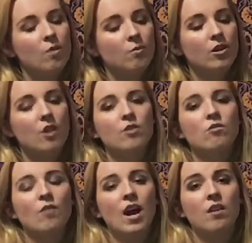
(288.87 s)
was on the
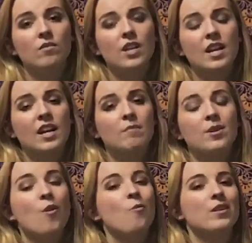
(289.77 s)
ground and had
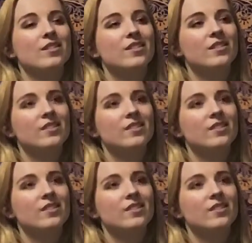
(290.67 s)
been opened.